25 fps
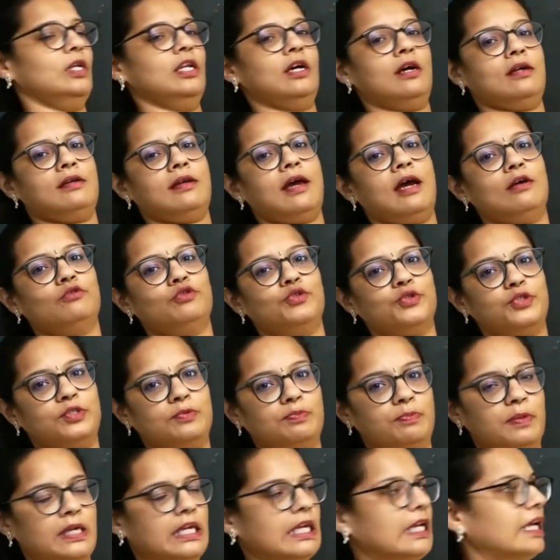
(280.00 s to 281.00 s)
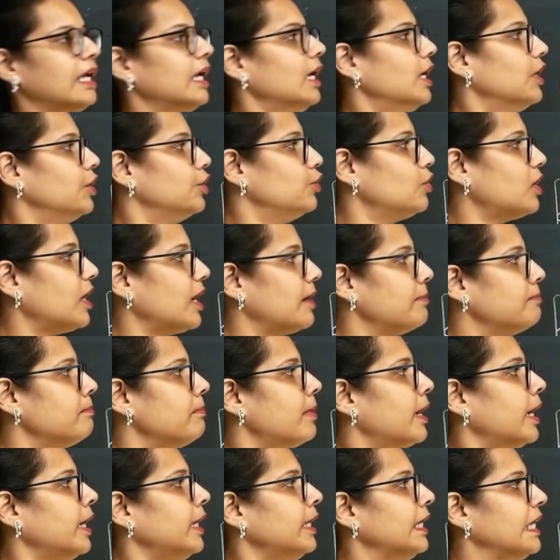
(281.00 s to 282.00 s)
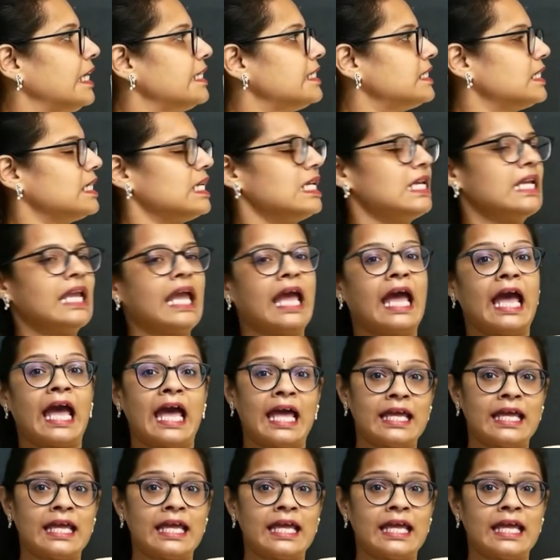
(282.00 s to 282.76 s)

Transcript: you learn how to speak, you combine listening